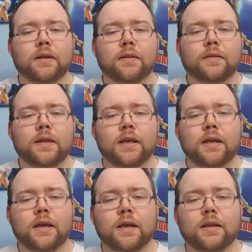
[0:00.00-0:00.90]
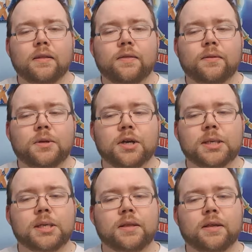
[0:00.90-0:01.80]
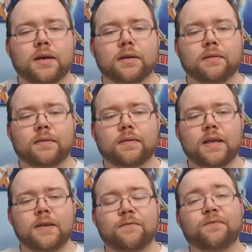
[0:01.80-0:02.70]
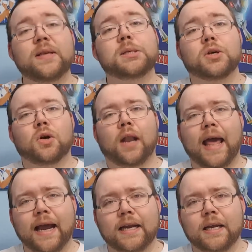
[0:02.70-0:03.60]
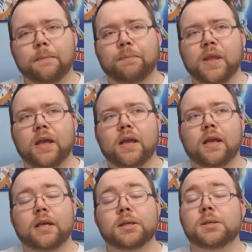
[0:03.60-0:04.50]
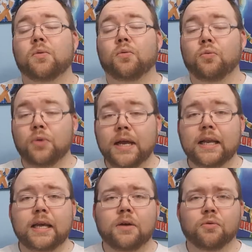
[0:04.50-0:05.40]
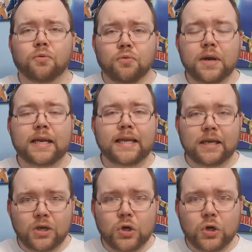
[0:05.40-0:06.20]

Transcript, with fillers: the just the the physical acting is really really